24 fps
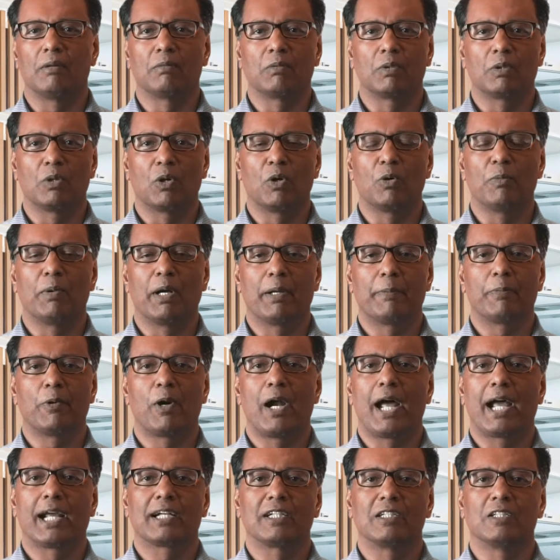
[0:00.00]
grow my
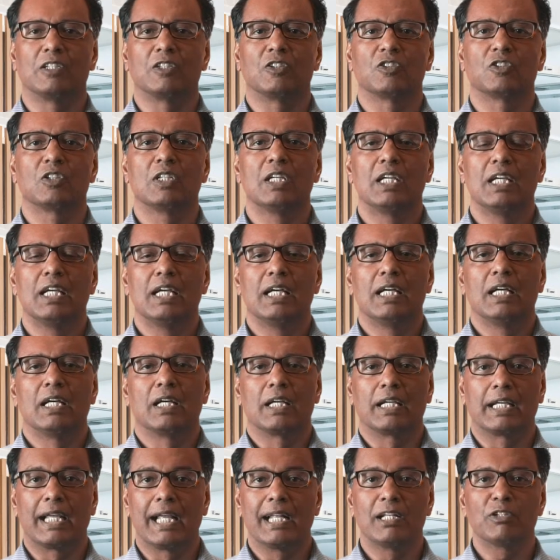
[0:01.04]
practice.
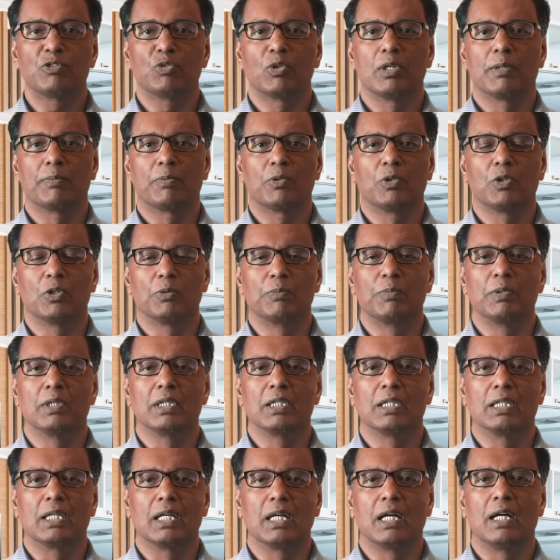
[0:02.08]
GainsWave could be